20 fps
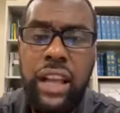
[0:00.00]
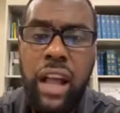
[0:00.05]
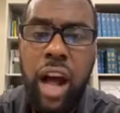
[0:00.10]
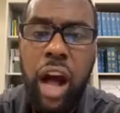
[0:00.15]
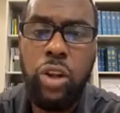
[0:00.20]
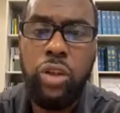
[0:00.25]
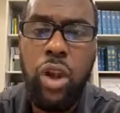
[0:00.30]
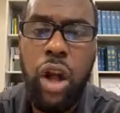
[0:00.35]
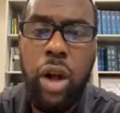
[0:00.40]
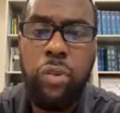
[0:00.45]

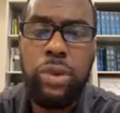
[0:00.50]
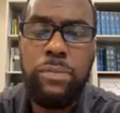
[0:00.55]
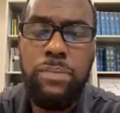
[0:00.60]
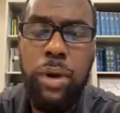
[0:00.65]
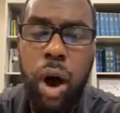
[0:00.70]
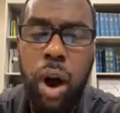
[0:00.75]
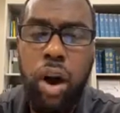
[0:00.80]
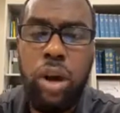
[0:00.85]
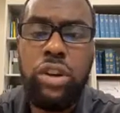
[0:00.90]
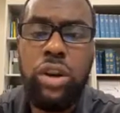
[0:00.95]
along with
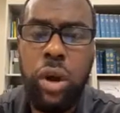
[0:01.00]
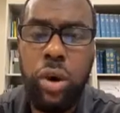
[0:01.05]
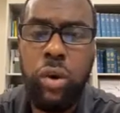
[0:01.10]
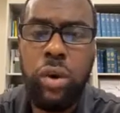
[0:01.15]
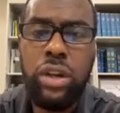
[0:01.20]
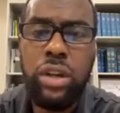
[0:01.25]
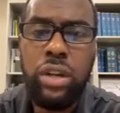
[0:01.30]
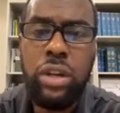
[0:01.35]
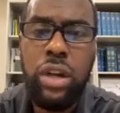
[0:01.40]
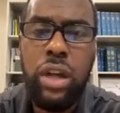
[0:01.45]
Paul
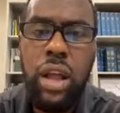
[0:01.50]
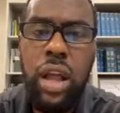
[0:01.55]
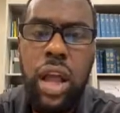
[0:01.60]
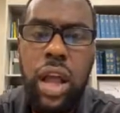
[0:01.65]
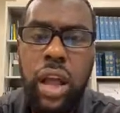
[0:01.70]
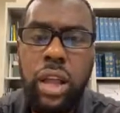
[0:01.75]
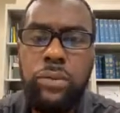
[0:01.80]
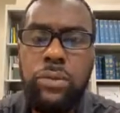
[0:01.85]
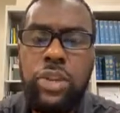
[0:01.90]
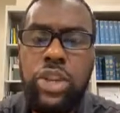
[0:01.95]
Koch.
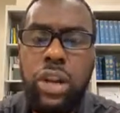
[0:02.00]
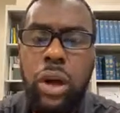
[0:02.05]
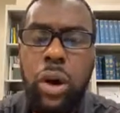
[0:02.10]
And,